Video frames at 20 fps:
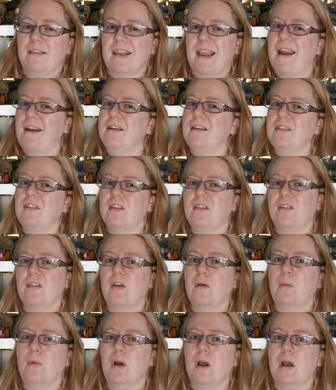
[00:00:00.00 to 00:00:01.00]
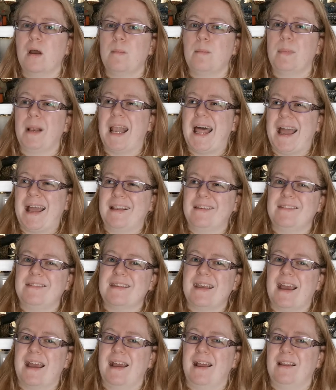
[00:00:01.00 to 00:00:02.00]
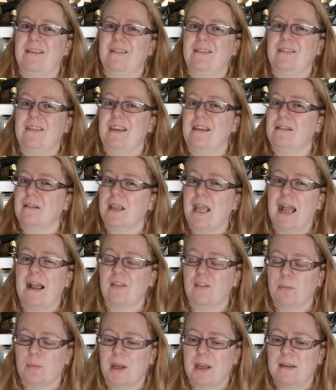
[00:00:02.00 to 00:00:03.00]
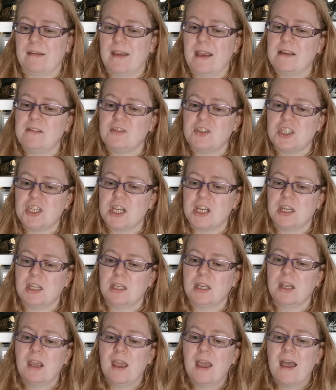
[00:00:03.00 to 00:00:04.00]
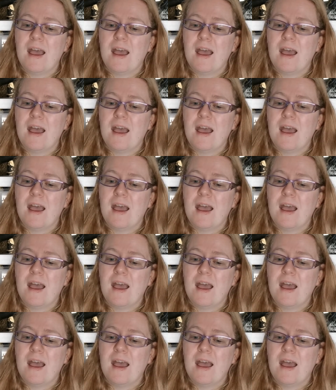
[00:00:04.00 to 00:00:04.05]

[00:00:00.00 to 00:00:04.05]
characters that were bland and didn't catch my attention,